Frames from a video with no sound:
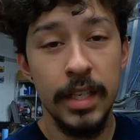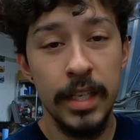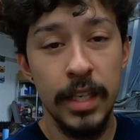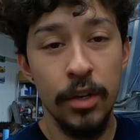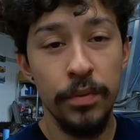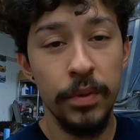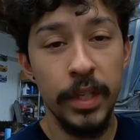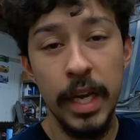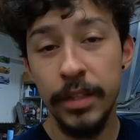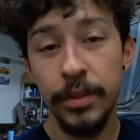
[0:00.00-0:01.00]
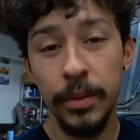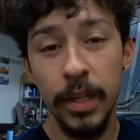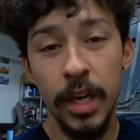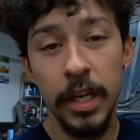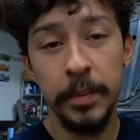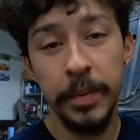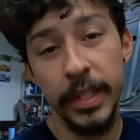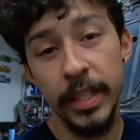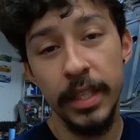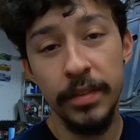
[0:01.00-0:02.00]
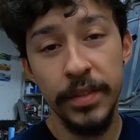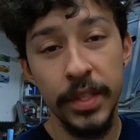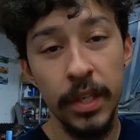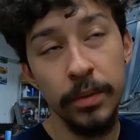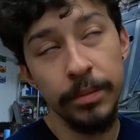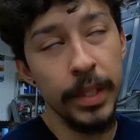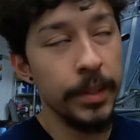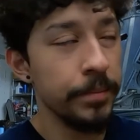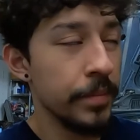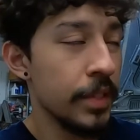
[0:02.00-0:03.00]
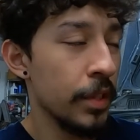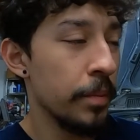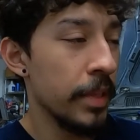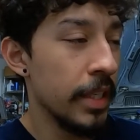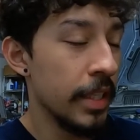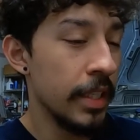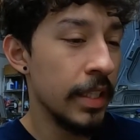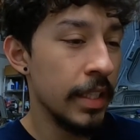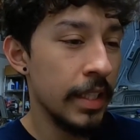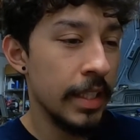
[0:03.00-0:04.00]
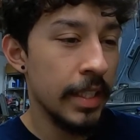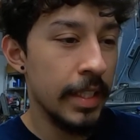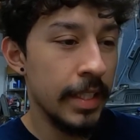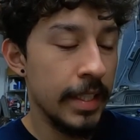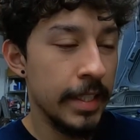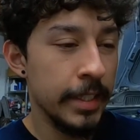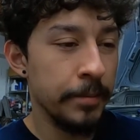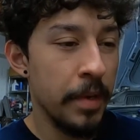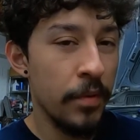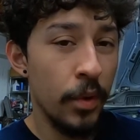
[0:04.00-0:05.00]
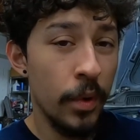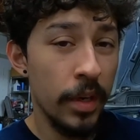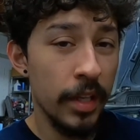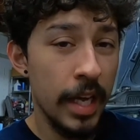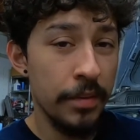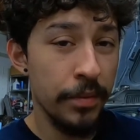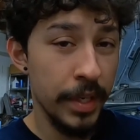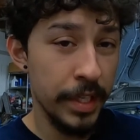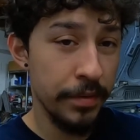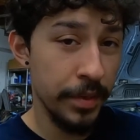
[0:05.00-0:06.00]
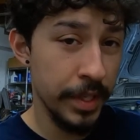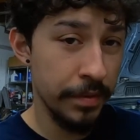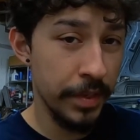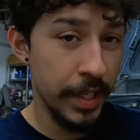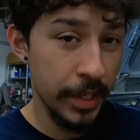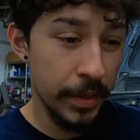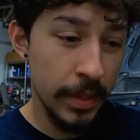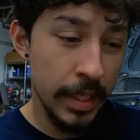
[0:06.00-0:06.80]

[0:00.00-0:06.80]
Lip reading: Hopefully not too long, but if so, so be it. I've recorded a lot of footage for this video.